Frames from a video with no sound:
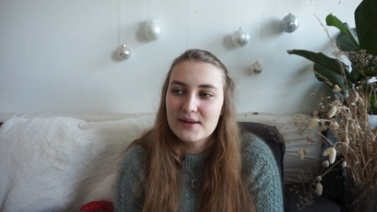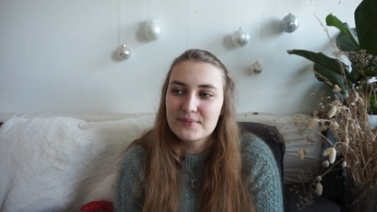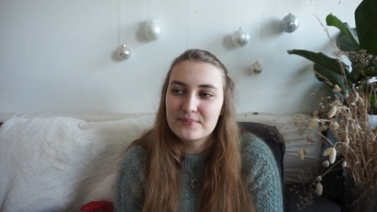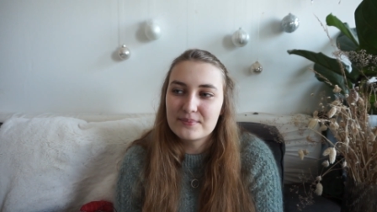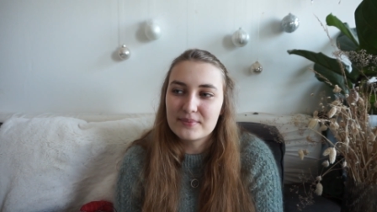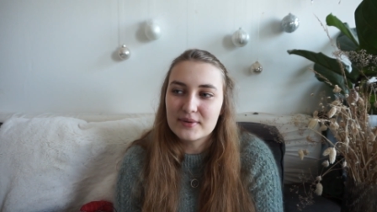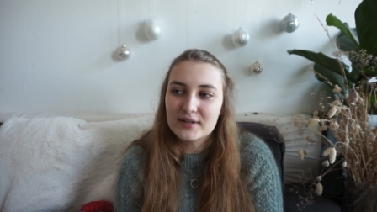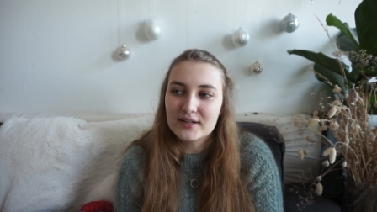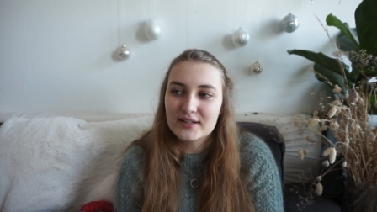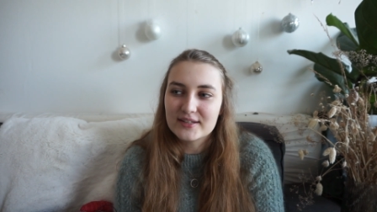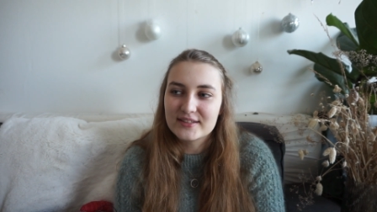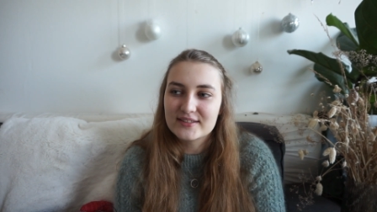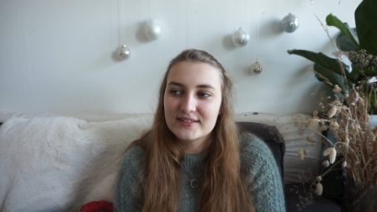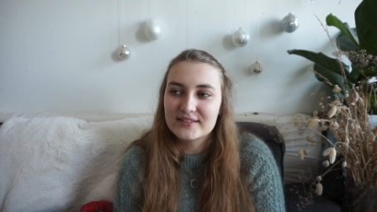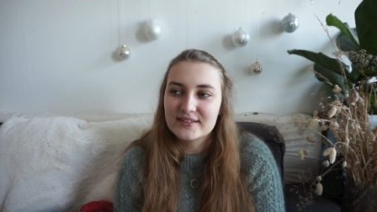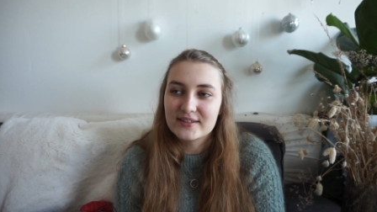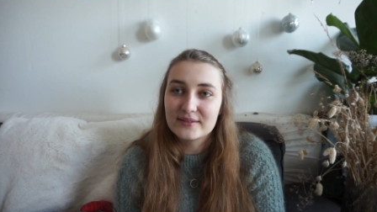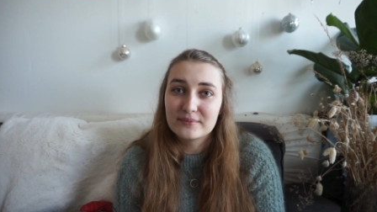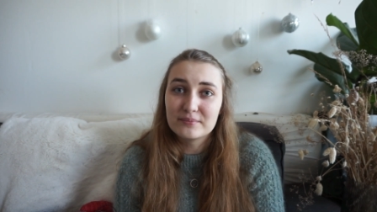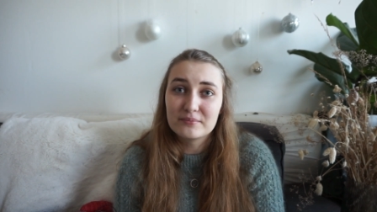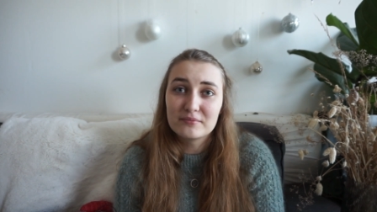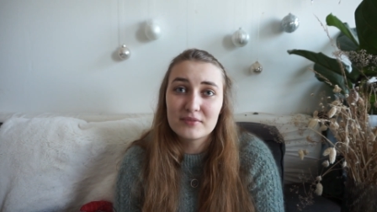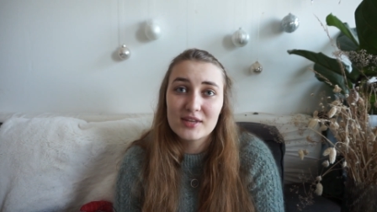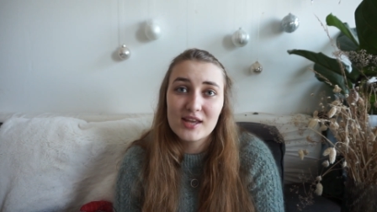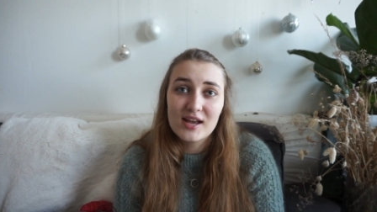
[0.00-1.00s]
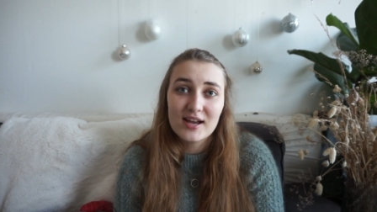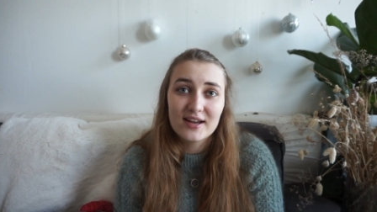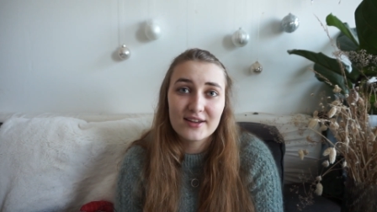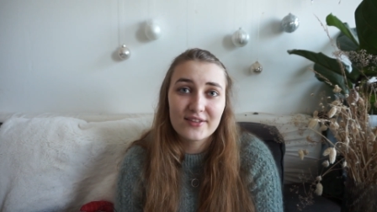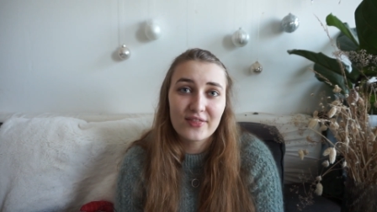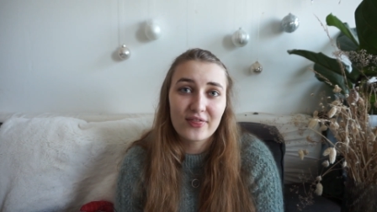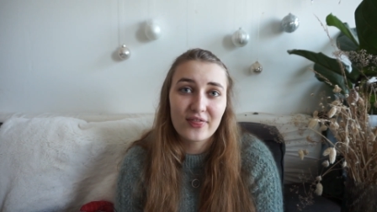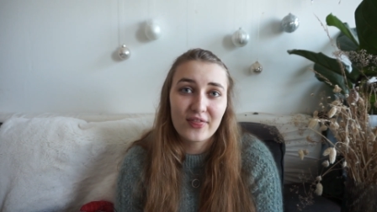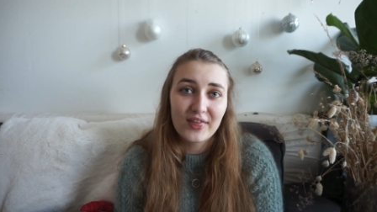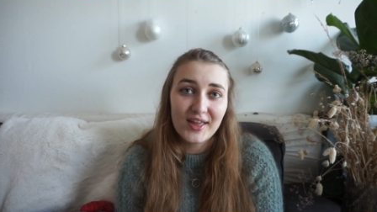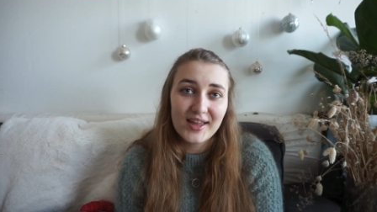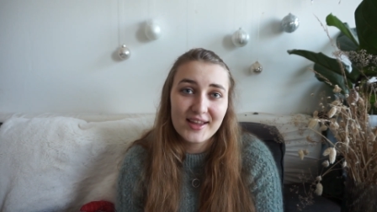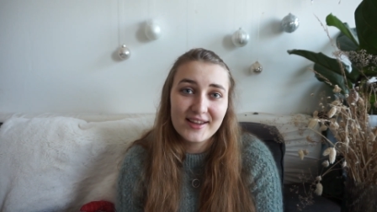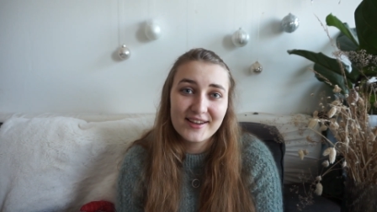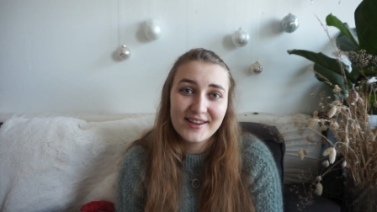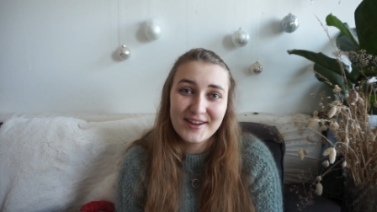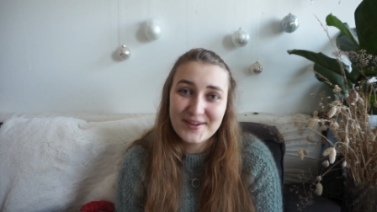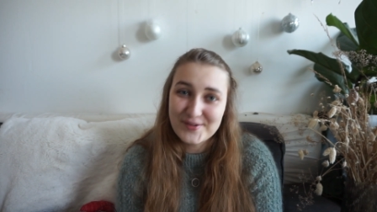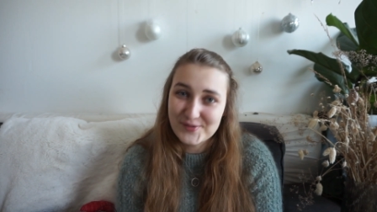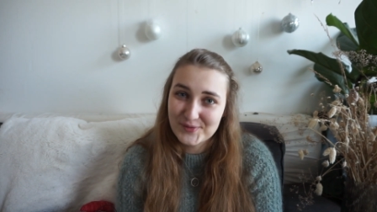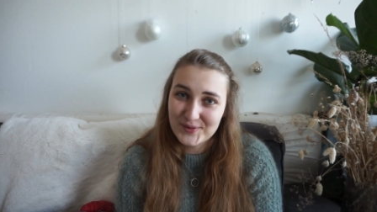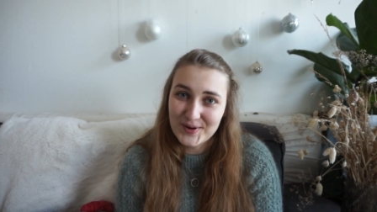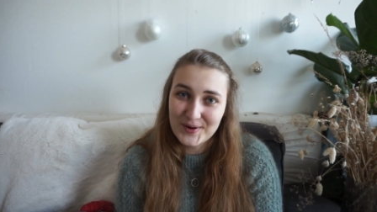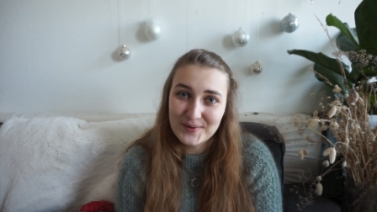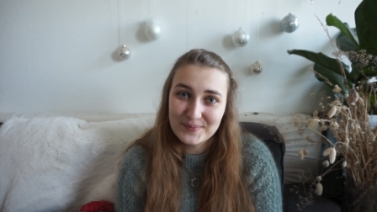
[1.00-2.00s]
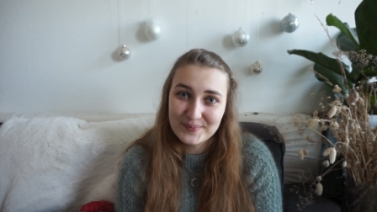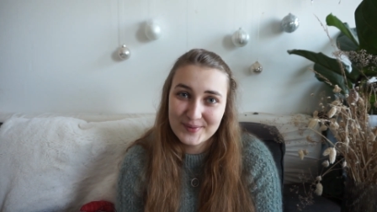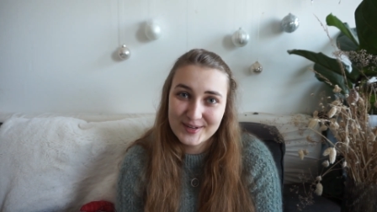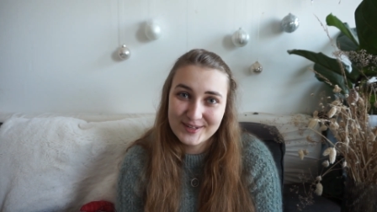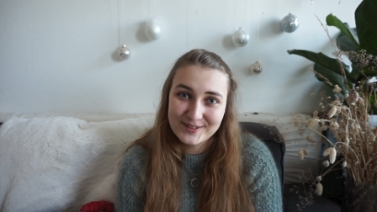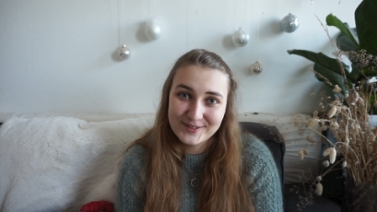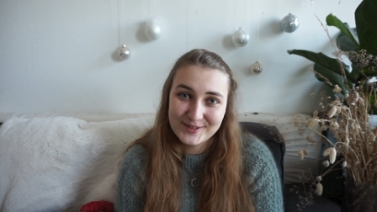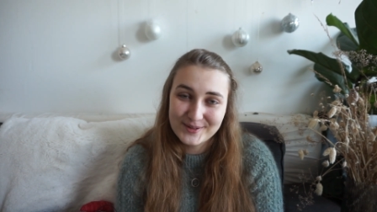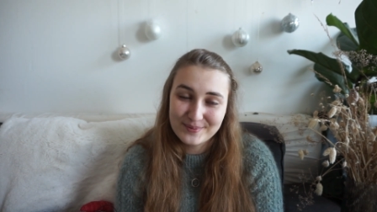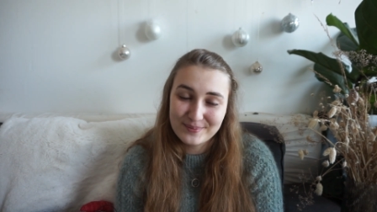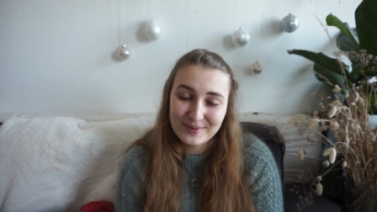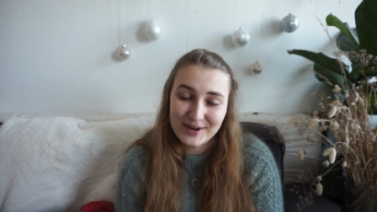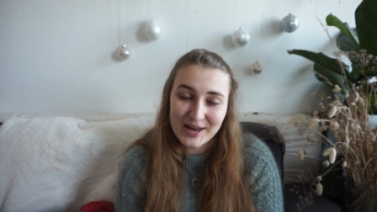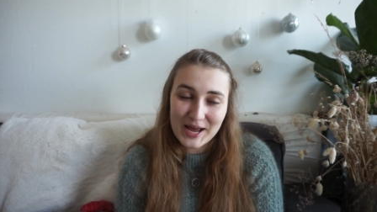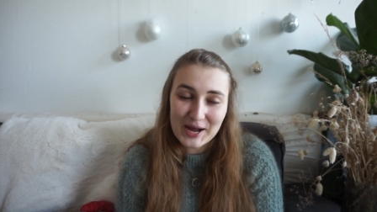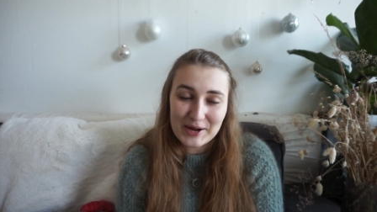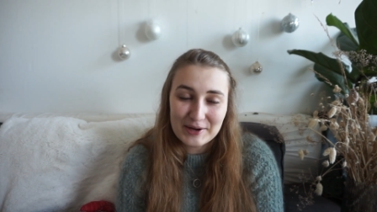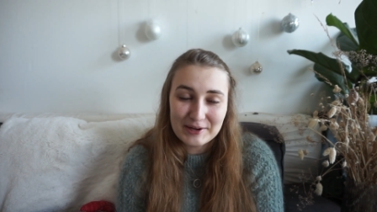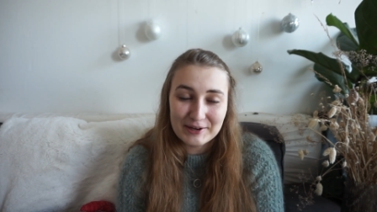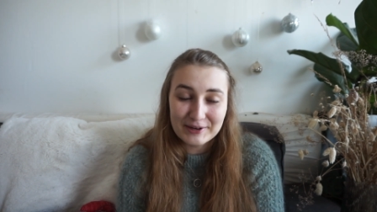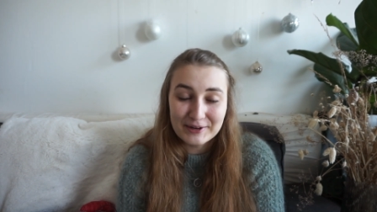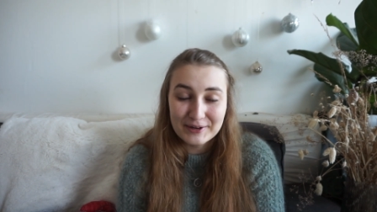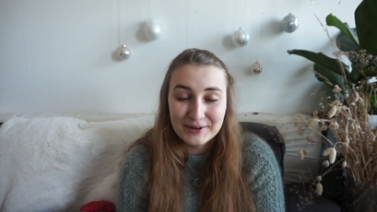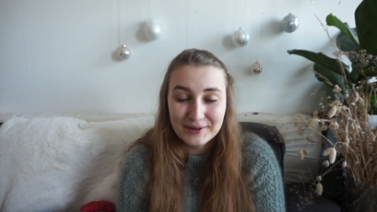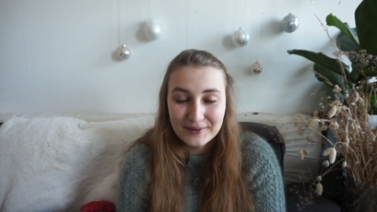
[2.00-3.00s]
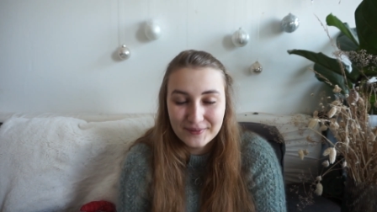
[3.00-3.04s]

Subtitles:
But I think I found my supplier.